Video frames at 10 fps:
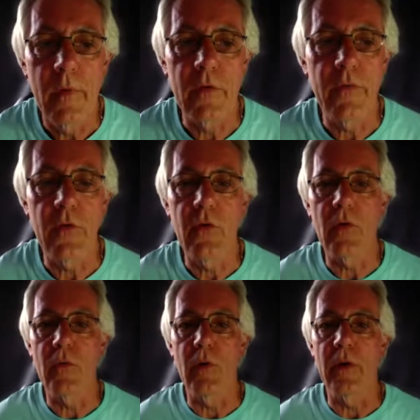As a
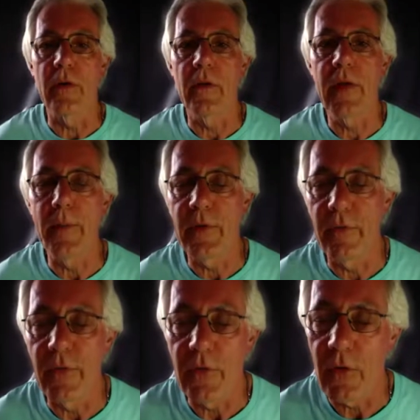photographer, well, an
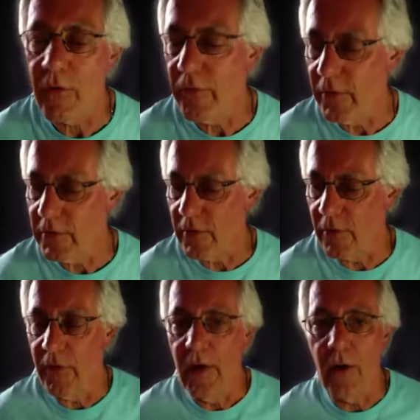attempted photographer,
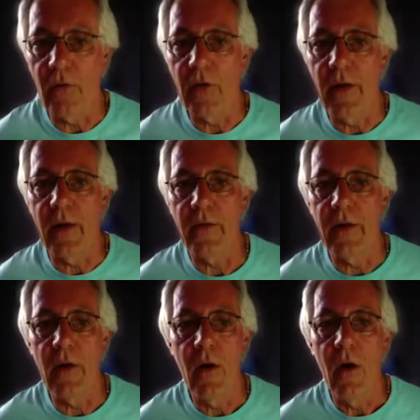so I look at that and
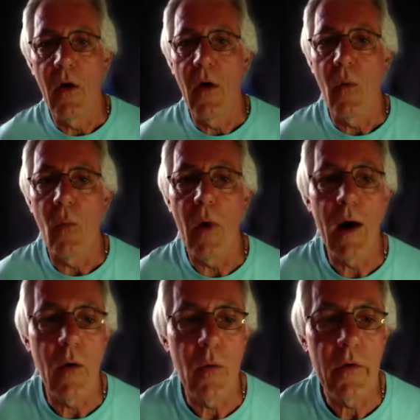think,
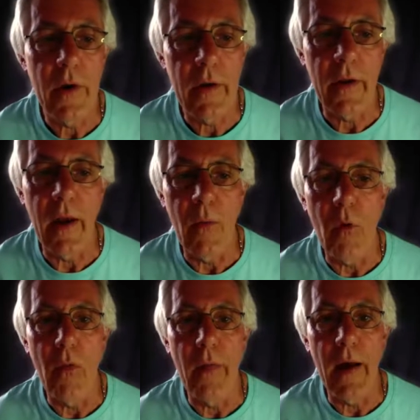wow, I wish I could get
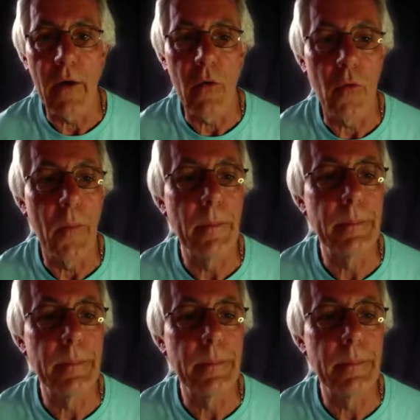one that good.